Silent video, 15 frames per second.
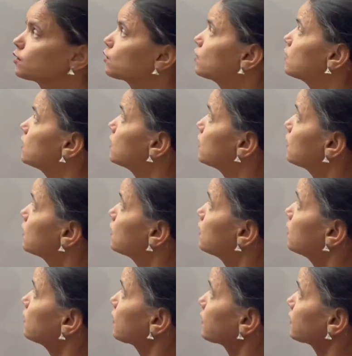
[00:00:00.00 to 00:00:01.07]
So
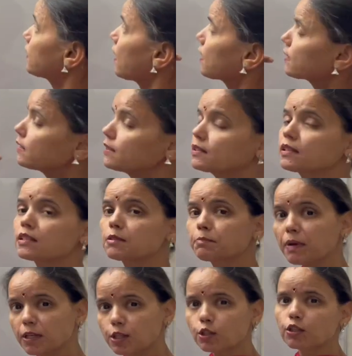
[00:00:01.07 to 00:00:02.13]
rectangle is a
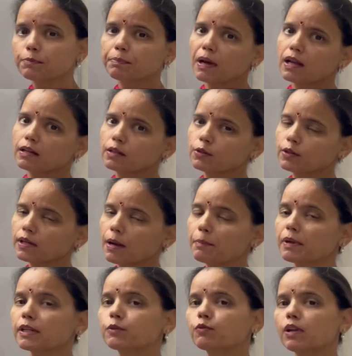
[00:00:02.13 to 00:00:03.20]
special parallelogram.
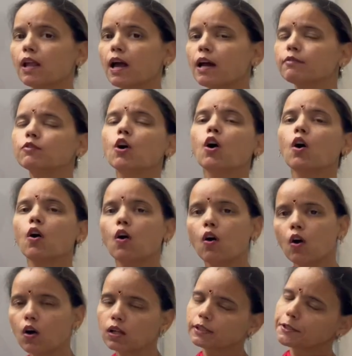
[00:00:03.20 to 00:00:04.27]
It will have
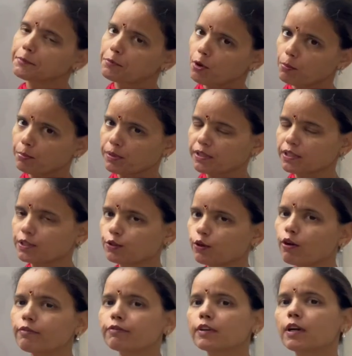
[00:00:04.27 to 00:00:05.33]
all the properties
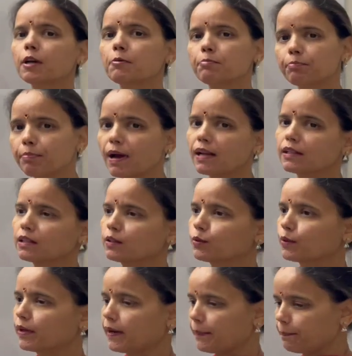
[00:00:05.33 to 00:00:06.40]
of
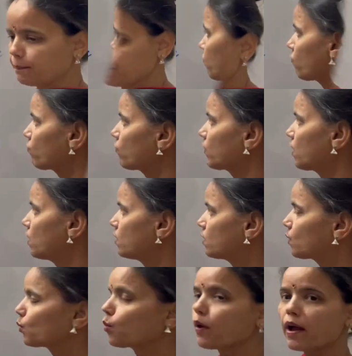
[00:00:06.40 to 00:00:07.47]
parallelogram.
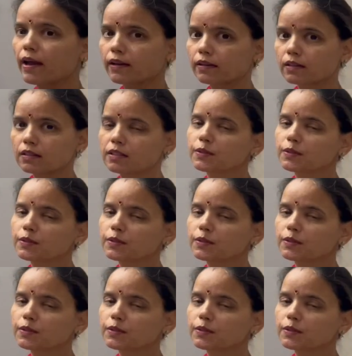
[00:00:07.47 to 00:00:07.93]
Square.